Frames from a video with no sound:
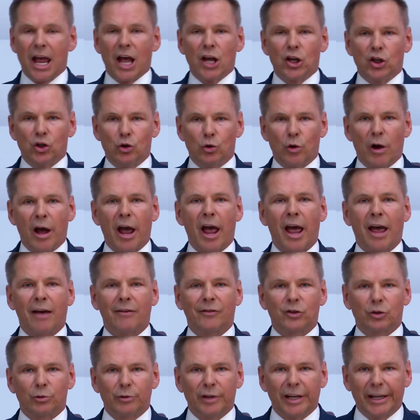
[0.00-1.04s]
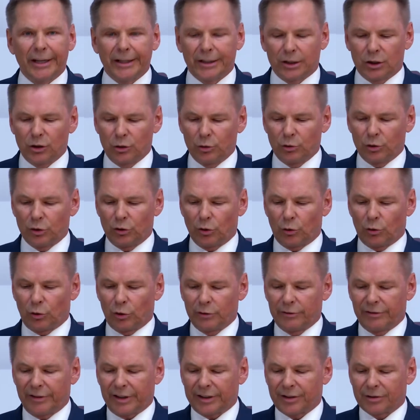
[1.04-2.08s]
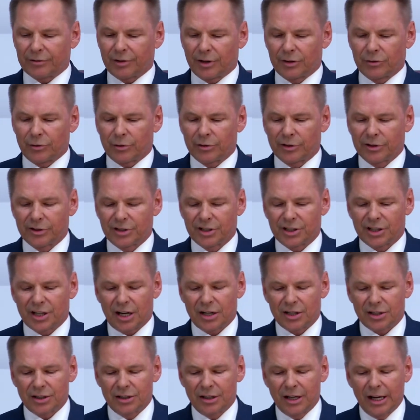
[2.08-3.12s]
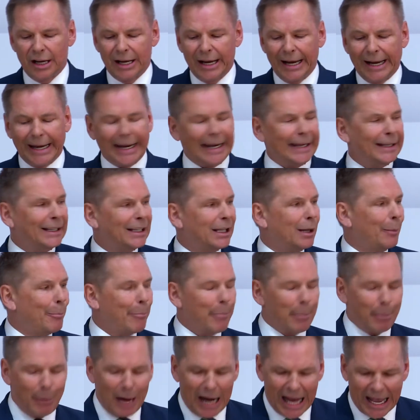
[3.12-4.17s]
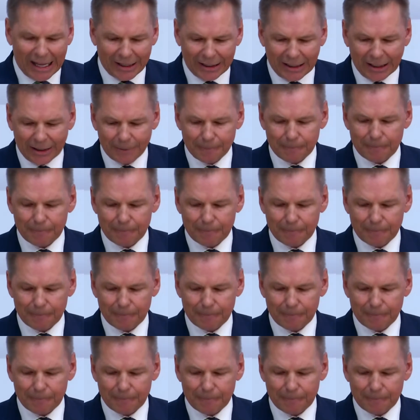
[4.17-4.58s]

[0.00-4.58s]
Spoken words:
you have to include all veteran organizations in the planning